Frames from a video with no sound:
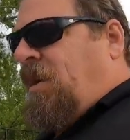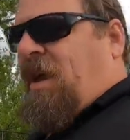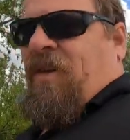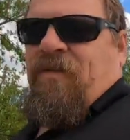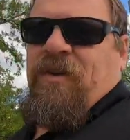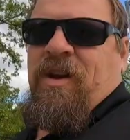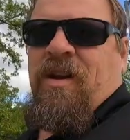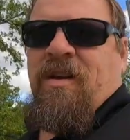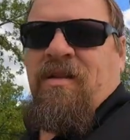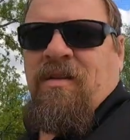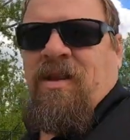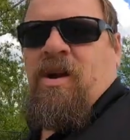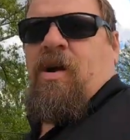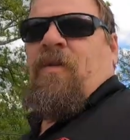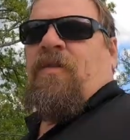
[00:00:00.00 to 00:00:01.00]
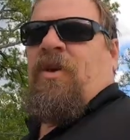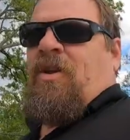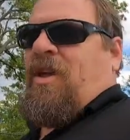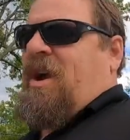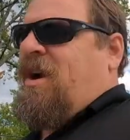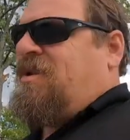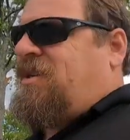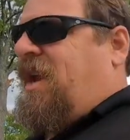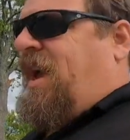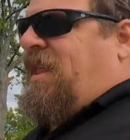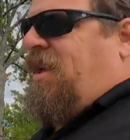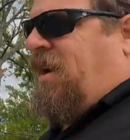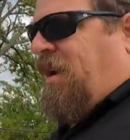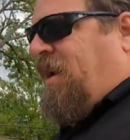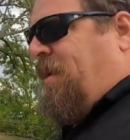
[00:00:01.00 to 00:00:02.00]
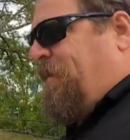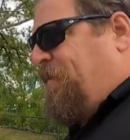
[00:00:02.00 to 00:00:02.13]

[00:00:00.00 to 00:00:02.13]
If if you're there, say, hey, look,